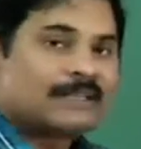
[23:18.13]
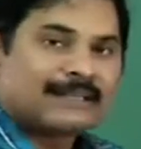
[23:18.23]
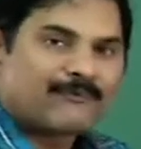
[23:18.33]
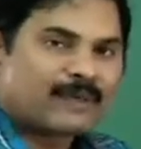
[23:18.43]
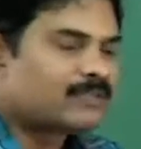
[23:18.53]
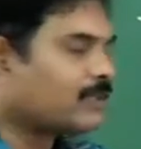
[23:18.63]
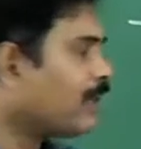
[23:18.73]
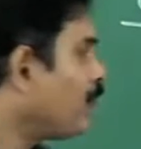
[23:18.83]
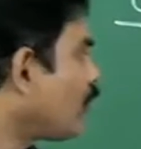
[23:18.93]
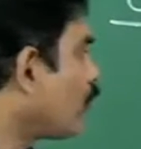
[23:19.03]
The first
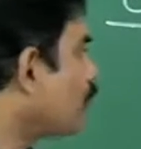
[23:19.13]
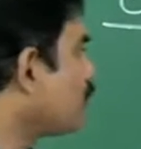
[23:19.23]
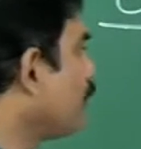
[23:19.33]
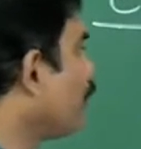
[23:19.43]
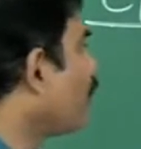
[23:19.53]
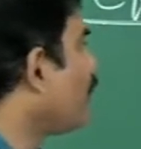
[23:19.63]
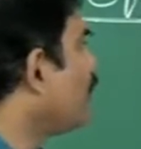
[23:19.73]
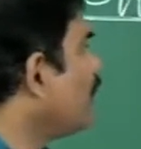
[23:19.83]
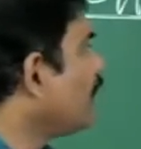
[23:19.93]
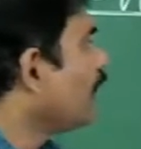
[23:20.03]
and foremost
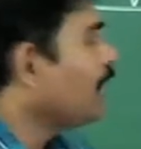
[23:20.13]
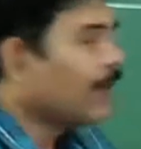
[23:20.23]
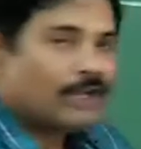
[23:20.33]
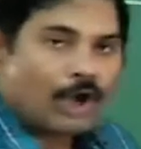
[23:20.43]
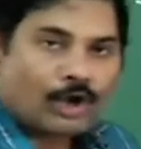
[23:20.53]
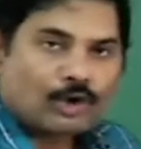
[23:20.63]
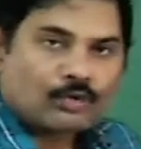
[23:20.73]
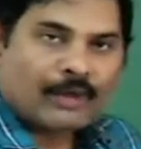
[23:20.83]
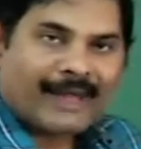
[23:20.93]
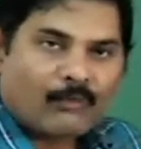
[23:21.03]
important thing, in order
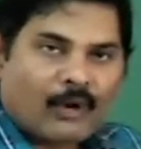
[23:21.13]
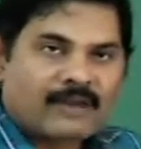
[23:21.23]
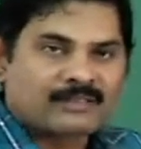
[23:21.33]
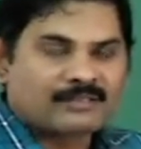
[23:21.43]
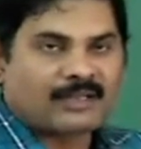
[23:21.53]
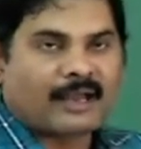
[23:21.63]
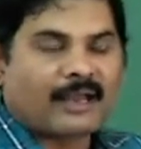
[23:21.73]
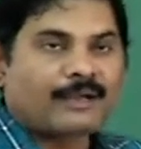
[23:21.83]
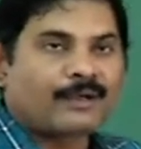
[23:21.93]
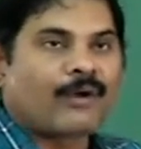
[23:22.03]
to avoid such a
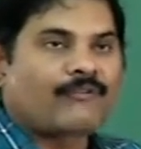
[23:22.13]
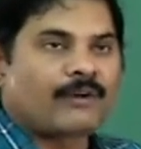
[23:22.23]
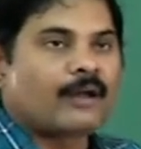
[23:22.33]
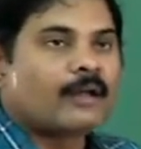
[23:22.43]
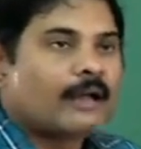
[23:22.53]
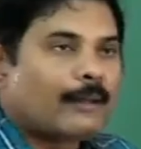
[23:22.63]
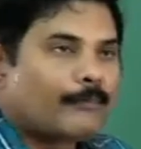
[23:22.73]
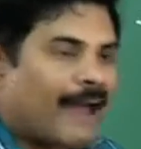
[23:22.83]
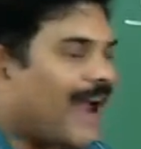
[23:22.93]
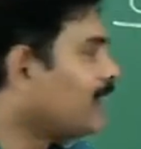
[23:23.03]
kind of a
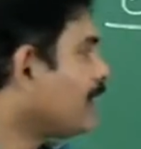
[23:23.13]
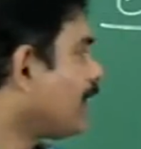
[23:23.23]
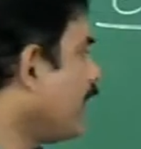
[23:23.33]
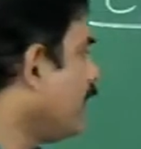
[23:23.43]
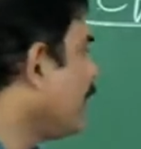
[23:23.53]
bad trend,